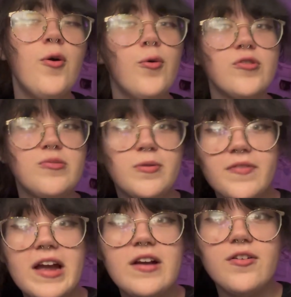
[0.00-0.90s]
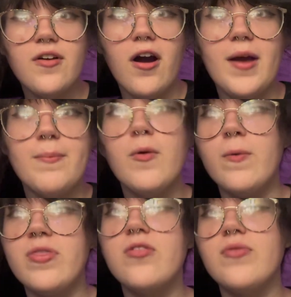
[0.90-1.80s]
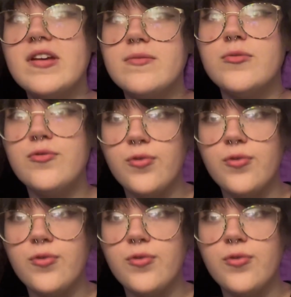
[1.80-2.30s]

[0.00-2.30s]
or to prevent crime with the reasonable